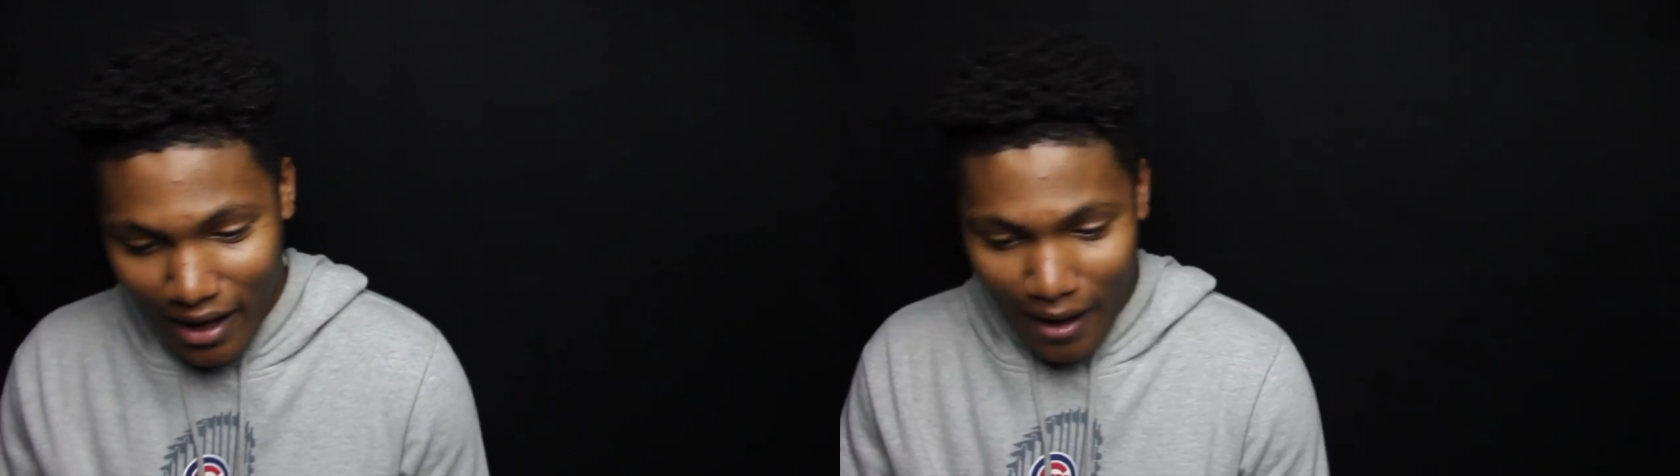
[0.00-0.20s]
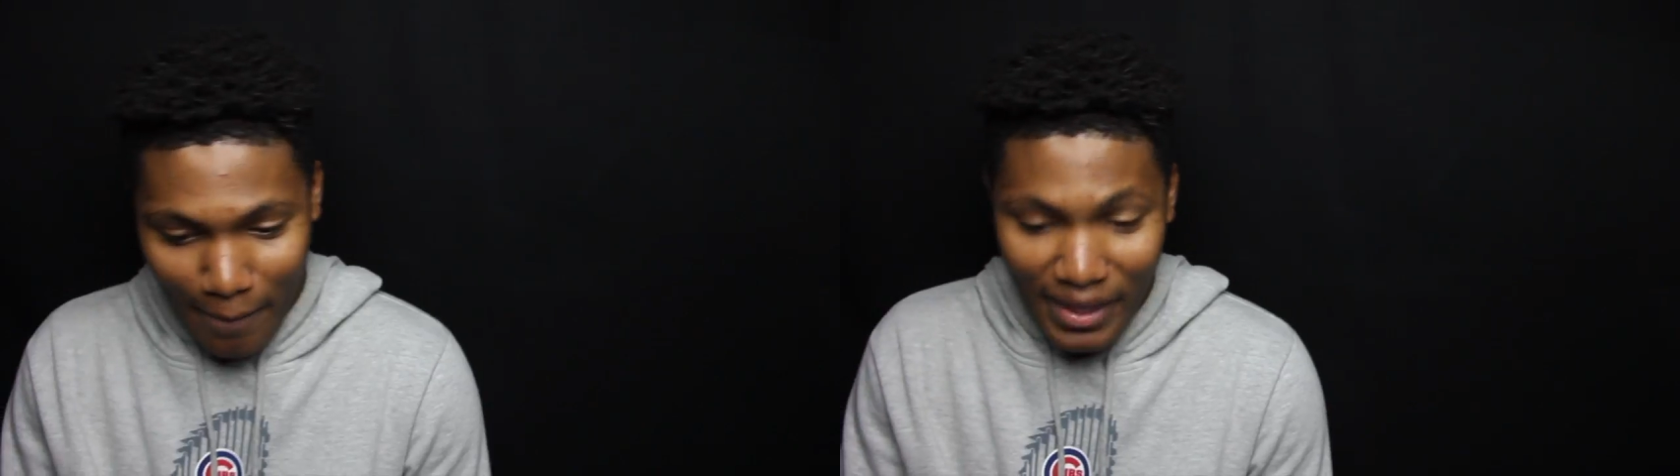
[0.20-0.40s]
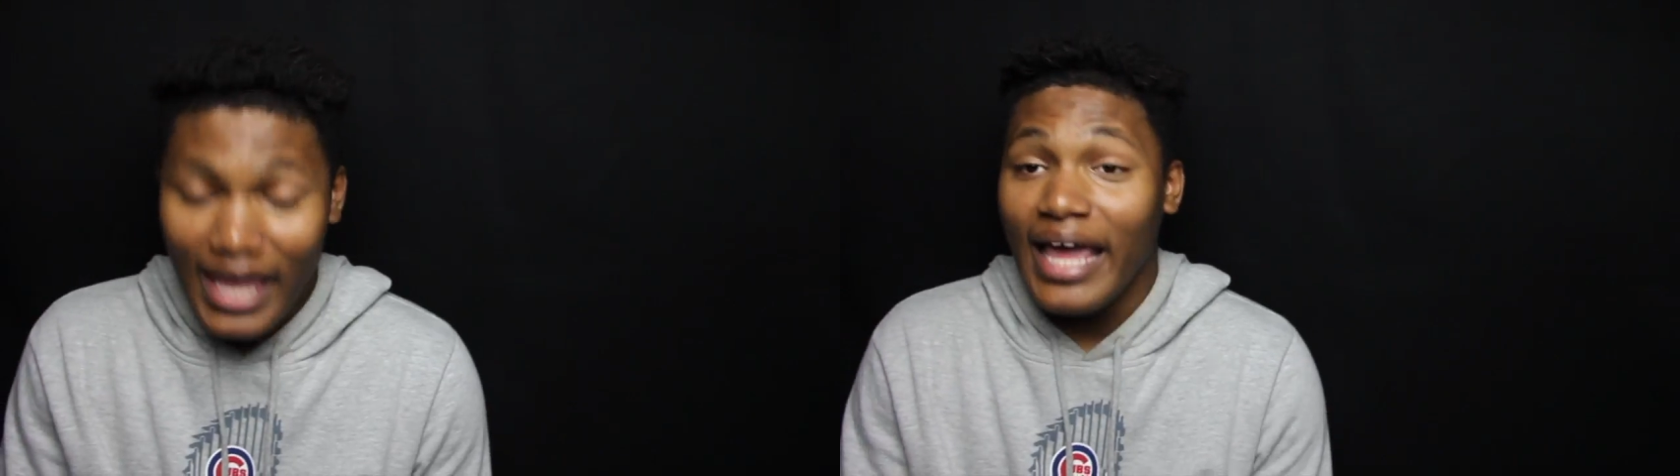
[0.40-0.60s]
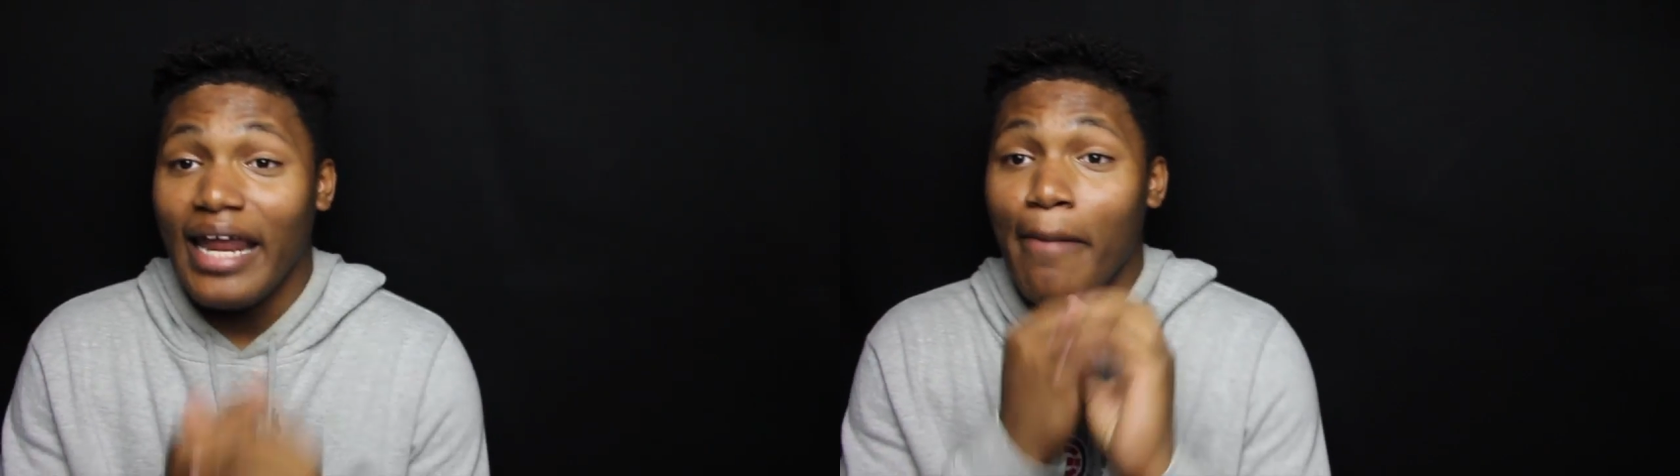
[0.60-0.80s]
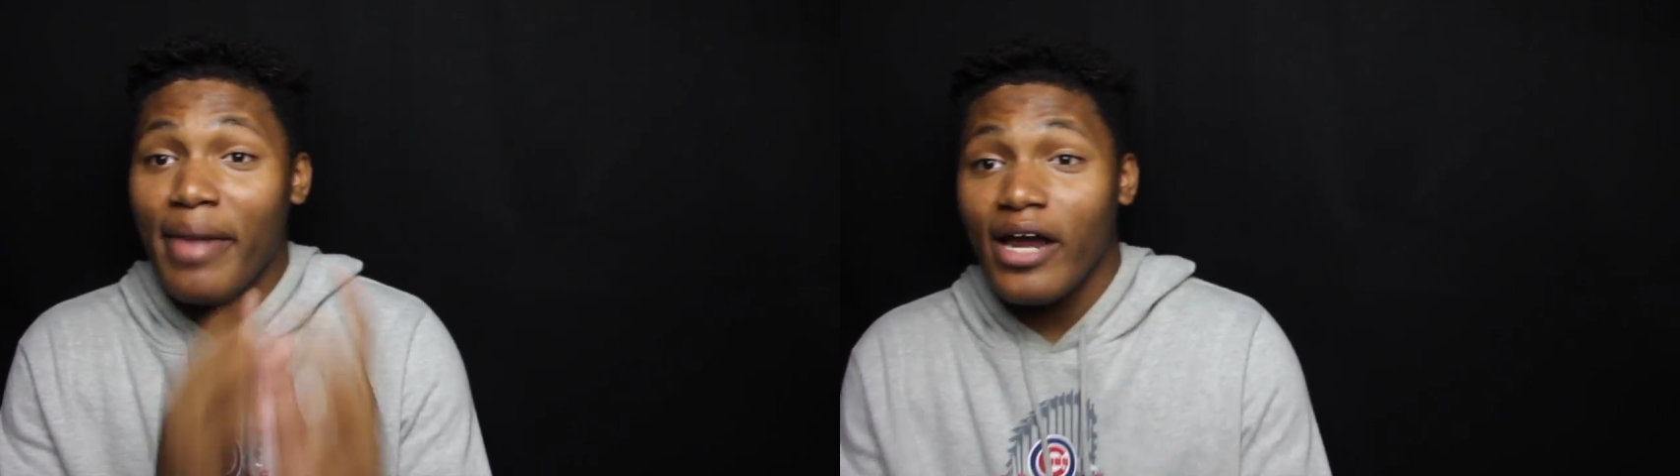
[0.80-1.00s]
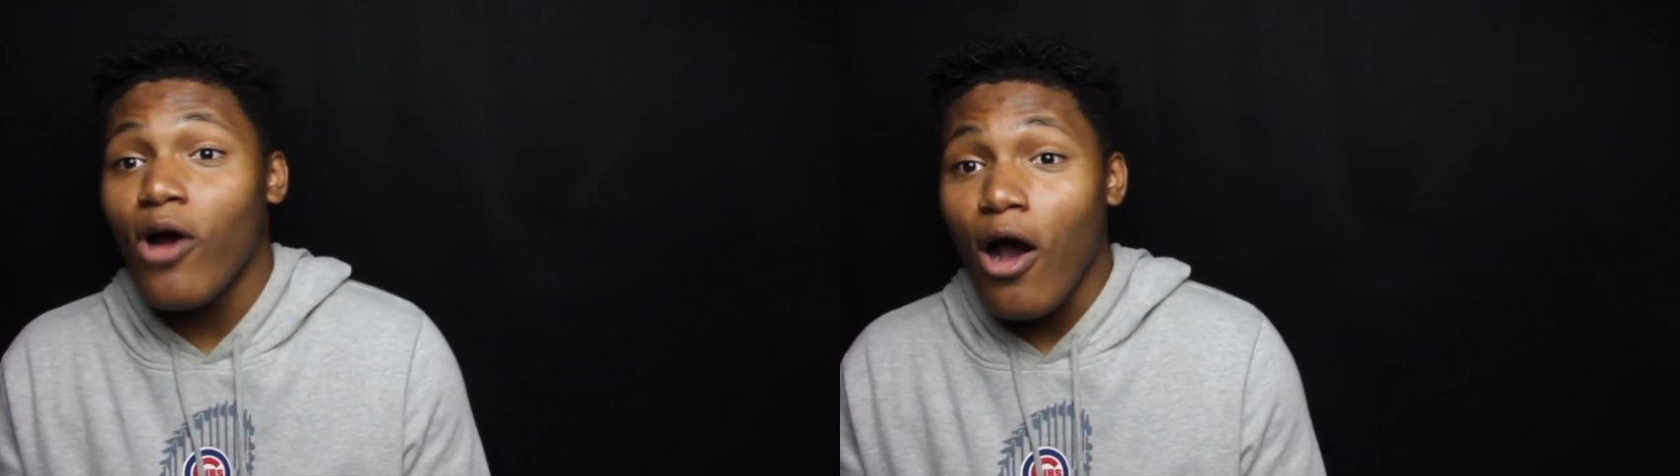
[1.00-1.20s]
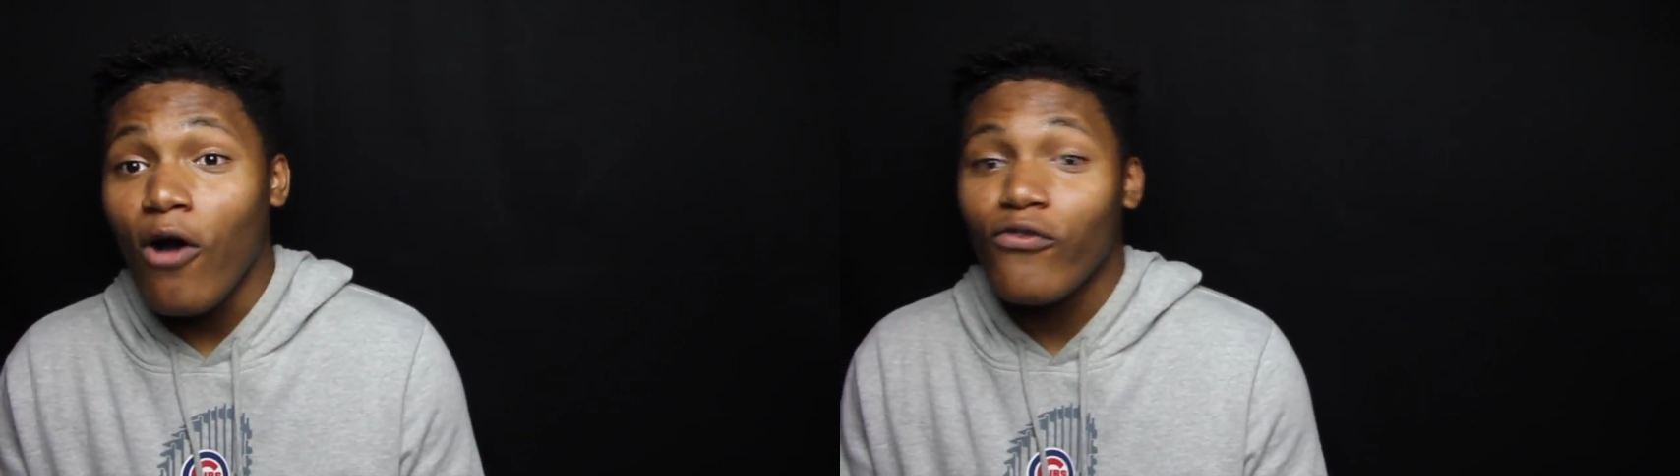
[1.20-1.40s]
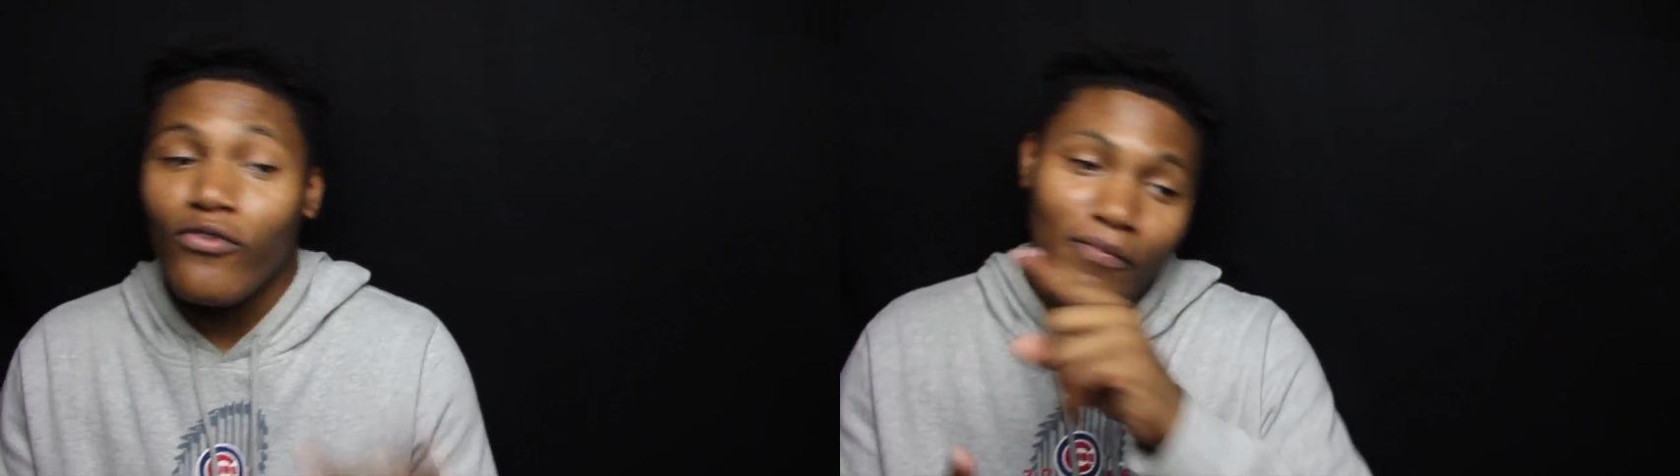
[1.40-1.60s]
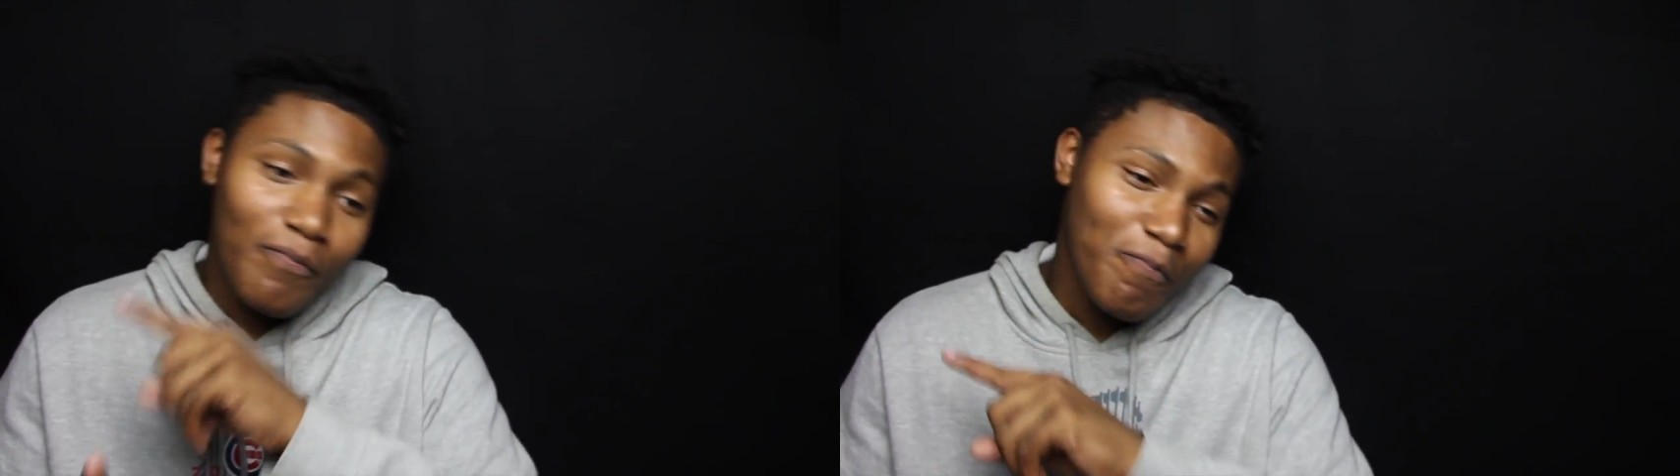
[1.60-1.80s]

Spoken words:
and then Better Off.